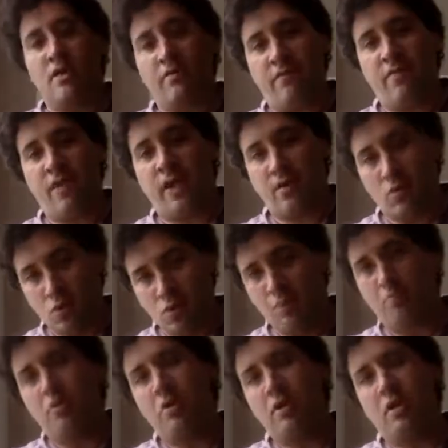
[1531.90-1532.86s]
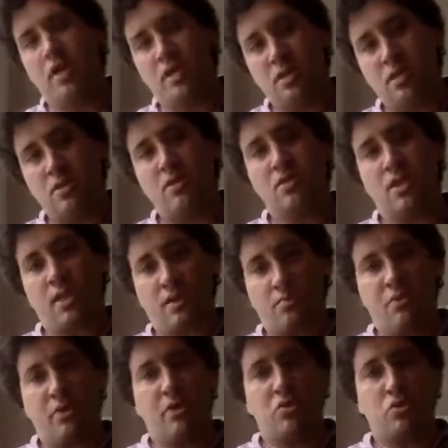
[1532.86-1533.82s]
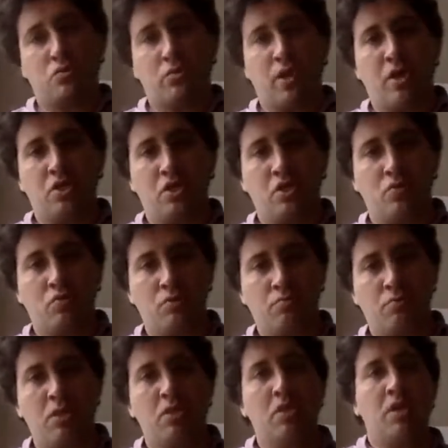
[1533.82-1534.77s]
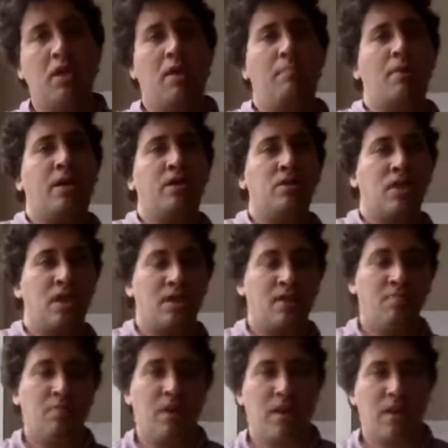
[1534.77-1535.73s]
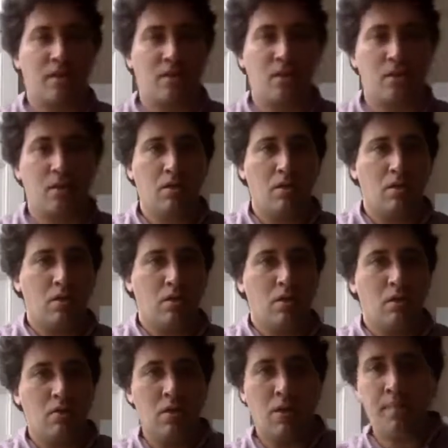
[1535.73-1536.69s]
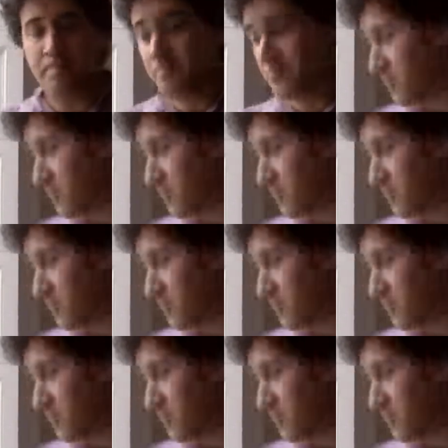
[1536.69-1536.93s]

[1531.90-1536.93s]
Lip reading: if I were to put in any, the second player's strategy would be to not pass any back. Okay?